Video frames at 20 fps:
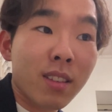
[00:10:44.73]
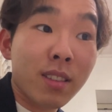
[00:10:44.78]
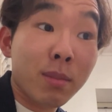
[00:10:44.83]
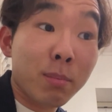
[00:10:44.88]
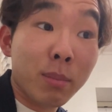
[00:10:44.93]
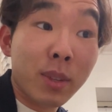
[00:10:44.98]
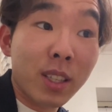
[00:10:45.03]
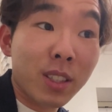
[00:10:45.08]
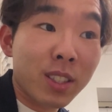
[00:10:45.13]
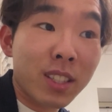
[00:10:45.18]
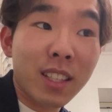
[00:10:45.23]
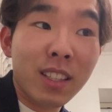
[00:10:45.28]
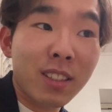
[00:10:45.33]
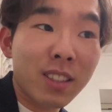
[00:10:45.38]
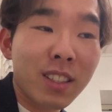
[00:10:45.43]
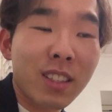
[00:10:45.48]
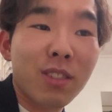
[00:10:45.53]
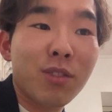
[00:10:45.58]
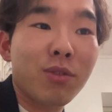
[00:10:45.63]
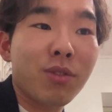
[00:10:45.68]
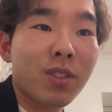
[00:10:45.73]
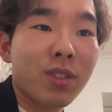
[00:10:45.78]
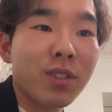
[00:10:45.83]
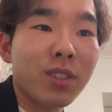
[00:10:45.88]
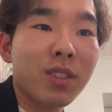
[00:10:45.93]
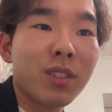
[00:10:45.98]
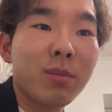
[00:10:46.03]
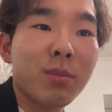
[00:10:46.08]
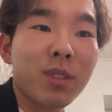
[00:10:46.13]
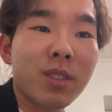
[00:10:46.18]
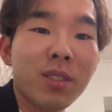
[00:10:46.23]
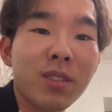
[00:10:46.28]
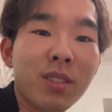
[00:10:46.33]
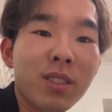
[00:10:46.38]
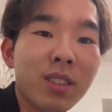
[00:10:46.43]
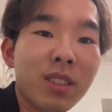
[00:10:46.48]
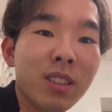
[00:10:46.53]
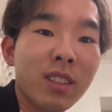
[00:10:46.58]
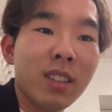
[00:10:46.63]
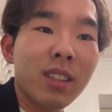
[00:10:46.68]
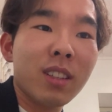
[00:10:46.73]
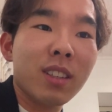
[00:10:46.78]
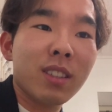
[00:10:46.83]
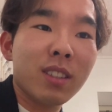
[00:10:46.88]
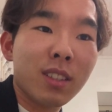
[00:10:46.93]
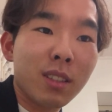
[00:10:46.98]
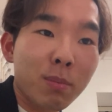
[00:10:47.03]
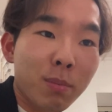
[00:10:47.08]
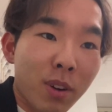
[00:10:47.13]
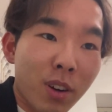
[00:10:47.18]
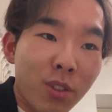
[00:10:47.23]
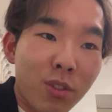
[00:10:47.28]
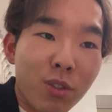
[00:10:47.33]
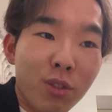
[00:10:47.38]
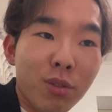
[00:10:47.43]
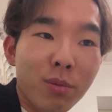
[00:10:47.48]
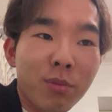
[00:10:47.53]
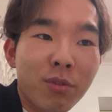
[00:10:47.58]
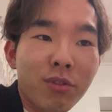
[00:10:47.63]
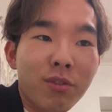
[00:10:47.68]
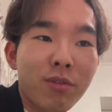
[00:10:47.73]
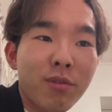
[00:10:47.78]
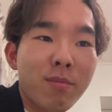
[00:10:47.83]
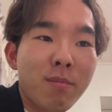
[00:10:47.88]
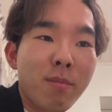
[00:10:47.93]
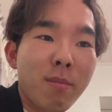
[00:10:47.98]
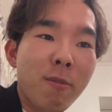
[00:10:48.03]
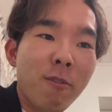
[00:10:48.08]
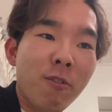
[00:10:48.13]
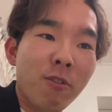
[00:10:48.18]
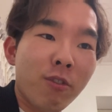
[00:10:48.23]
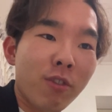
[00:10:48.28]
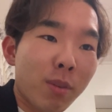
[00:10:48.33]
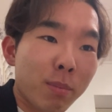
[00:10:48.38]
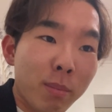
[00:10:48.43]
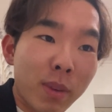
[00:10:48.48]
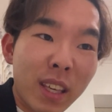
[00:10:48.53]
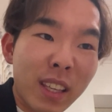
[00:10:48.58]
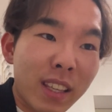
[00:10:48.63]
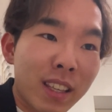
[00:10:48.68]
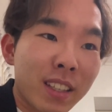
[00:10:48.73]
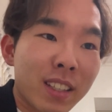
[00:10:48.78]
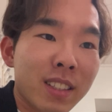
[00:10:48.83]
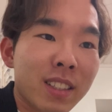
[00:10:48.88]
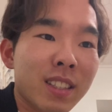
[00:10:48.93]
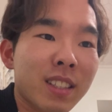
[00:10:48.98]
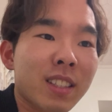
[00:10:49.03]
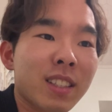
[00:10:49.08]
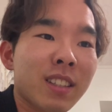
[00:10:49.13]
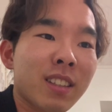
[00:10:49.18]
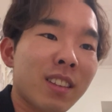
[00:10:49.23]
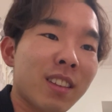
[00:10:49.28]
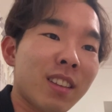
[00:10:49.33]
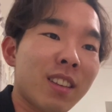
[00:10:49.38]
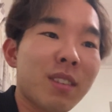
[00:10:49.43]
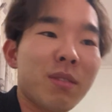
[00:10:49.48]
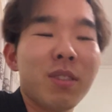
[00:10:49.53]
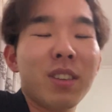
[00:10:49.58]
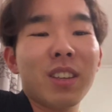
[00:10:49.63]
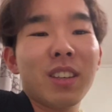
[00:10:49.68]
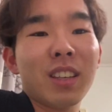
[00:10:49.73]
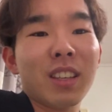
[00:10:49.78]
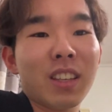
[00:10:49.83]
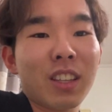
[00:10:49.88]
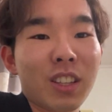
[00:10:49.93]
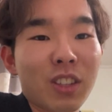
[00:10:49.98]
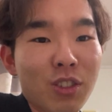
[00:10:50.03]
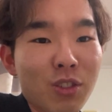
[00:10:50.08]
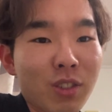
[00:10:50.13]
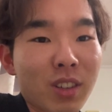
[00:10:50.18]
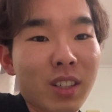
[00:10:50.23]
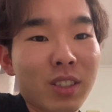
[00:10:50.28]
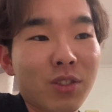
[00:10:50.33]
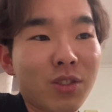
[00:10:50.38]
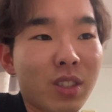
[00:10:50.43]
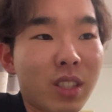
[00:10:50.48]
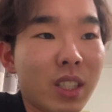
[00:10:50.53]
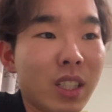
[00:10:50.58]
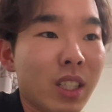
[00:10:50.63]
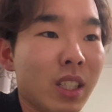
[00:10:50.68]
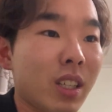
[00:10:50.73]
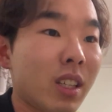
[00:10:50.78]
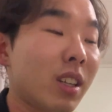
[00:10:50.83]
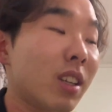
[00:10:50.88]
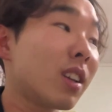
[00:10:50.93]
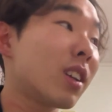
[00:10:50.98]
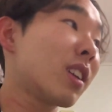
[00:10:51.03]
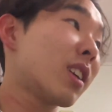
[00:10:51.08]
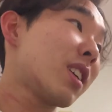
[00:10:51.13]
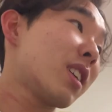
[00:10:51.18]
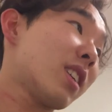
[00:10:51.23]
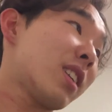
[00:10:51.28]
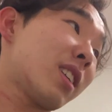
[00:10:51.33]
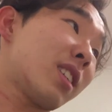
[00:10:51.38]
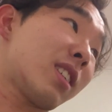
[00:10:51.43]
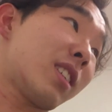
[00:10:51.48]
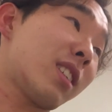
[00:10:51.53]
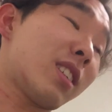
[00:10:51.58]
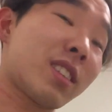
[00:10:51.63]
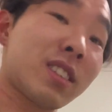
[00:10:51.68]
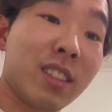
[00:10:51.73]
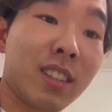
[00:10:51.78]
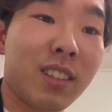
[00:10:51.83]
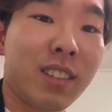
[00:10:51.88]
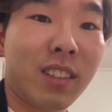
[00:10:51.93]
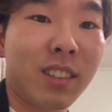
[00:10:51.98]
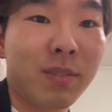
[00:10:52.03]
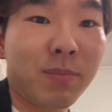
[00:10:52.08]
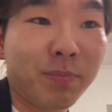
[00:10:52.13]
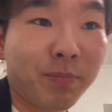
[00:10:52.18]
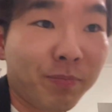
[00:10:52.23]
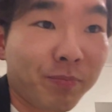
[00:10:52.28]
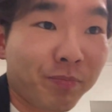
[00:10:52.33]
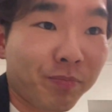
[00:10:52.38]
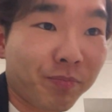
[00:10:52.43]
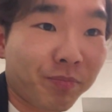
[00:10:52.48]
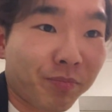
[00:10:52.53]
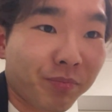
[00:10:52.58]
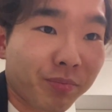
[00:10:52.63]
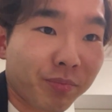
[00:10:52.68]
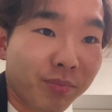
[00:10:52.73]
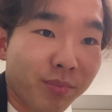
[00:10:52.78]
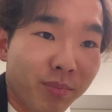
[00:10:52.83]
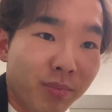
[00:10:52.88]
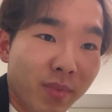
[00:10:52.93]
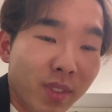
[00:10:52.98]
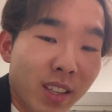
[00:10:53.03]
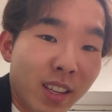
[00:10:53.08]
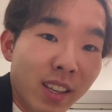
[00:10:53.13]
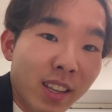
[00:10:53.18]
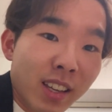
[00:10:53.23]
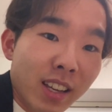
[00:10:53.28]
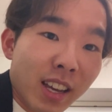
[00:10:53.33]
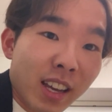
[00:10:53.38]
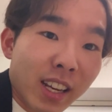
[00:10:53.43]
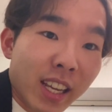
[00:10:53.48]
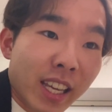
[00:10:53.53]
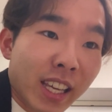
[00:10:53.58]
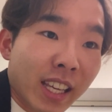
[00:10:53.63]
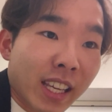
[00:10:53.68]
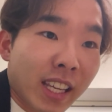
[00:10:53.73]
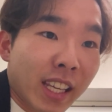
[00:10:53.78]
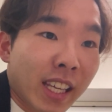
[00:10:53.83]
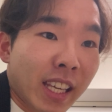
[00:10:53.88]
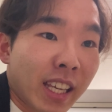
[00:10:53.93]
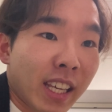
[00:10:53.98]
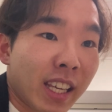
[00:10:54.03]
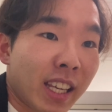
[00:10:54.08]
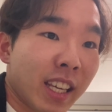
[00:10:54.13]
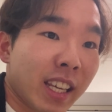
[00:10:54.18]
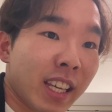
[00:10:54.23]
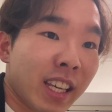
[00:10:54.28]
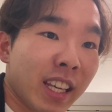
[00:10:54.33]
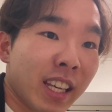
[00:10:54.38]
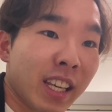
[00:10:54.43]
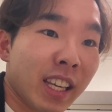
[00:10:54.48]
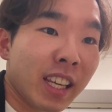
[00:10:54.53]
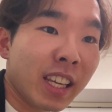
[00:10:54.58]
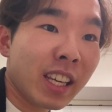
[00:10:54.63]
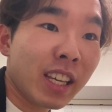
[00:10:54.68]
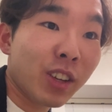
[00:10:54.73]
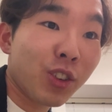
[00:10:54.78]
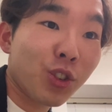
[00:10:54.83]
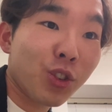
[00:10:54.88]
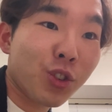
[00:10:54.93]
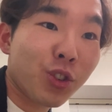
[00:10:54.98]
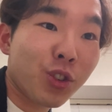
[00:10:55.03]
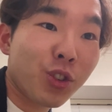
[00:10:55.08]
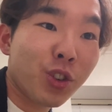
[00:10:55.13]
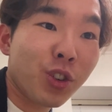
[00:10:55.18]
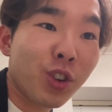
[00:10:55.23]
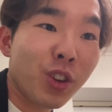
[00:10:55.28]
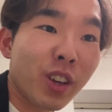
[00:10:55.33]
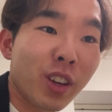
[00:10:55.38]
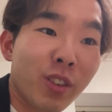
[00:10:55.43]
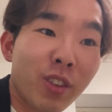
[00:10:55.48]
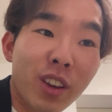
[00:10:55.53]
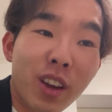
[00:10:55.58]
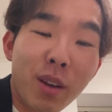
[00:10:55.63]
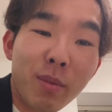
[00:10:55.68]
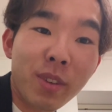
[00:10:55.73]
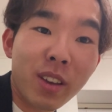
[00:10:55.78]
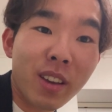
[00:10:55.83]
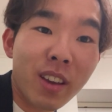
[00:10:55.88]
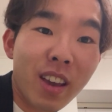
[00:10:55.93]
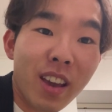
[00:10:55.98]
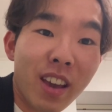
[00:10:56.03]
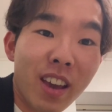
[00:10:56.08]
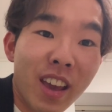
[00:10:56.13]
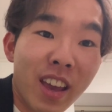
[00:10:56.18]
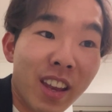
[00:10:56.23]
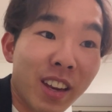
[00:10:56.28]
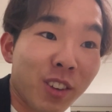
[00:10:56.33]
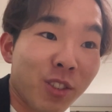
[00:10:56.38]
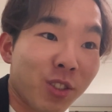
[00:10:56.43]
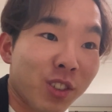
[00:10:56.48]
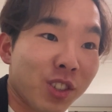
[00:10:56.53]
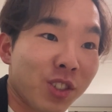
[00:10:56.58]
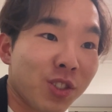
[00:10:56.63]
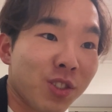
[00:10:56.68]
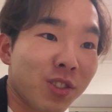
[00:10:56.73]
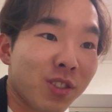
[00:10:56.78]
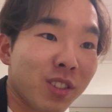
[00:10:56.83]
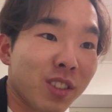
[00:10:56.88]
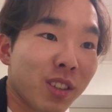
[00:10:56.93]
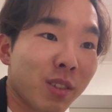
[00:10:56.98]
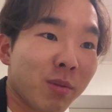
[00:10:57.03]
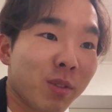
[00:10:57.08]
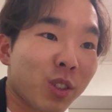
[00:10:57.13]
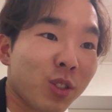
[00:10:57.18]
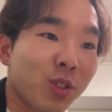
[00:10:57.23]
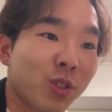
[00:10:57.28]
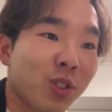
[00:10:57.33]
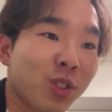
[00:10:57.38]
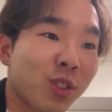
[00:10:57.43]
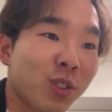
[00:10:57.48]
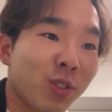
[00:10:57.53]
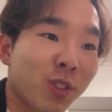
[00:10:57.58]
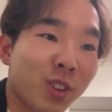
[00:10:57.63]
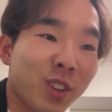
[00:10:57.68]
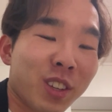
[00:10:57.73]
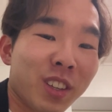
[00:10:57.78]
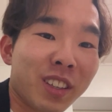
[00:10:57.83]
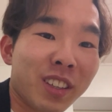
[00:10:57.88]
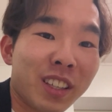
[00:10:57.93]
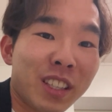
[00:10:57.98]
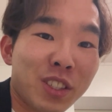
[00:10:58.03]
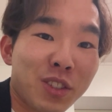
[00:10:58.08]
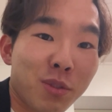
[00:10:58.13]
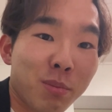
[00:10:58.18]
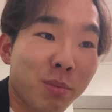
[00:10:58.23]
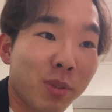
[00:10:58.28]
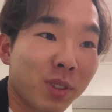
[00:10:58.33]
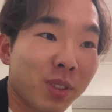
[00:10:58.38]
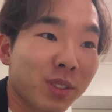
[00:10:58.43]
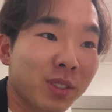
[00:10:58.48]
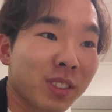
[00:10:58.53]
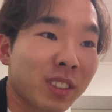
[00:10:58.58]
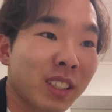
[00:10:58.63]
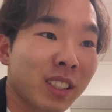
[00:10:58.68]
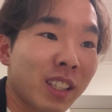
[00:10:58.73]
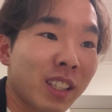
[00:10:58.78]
make sense at first, but that's part of what makes living in your country exciting. And hey, if you have any questions about working in Japan,